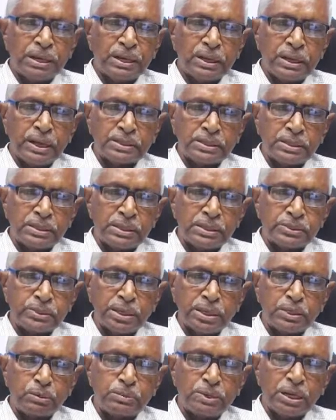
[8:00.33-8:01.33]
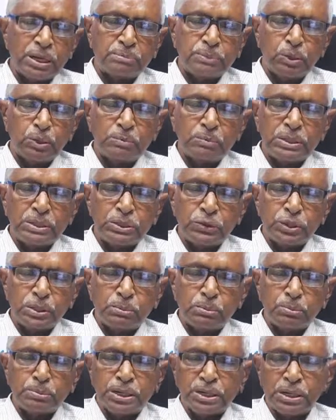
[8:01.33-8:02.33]
cut in the side of the abdomen to
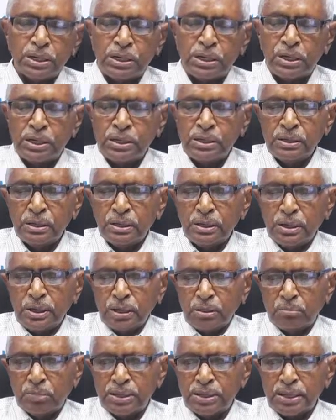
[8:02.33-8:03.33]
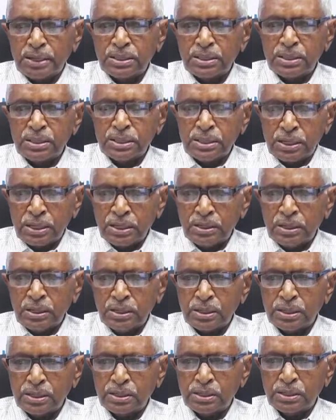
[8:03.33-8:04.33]
remove the kidney but that is a little
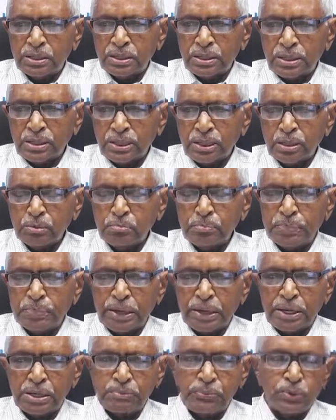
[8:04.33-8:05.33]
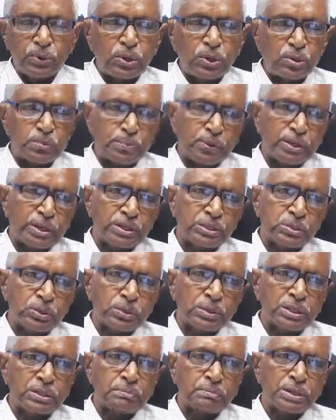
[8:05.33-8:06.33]
little painful for the
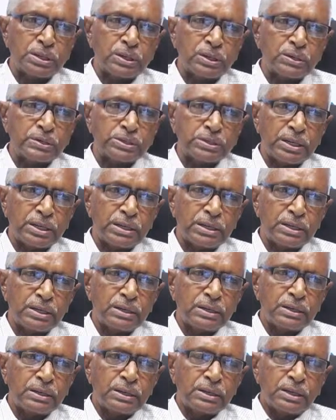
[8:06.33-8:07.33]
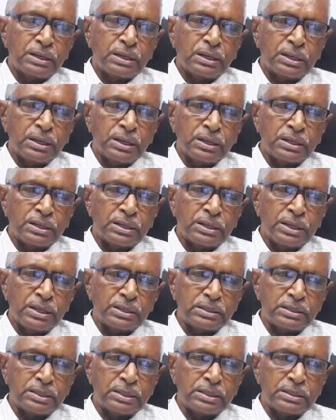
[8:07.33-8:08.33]
donor because uh, and,
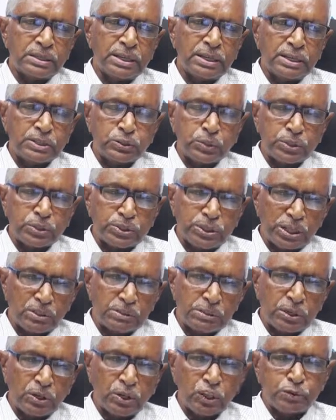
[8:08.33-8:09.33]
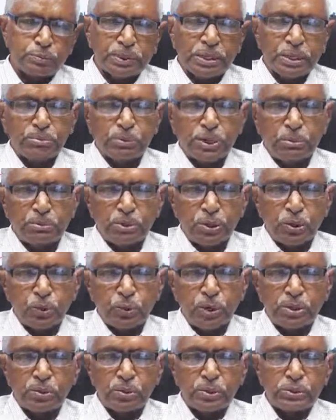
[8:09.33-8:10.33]
then and he has to stay in the hospital for
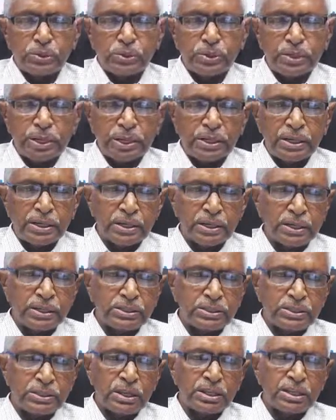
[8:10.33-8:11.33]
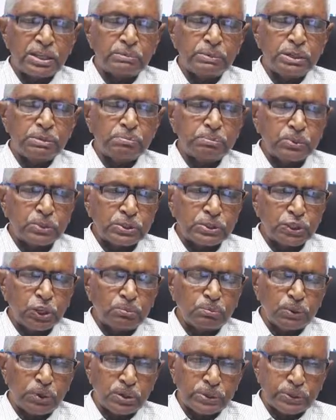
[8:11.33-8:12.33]
about one week to 10 days and even post
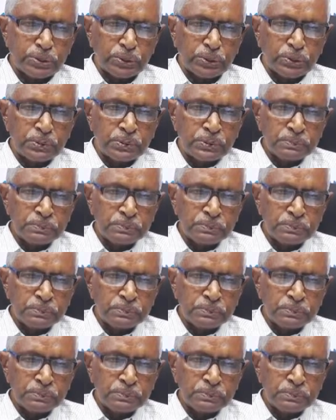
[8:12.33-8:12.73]
op also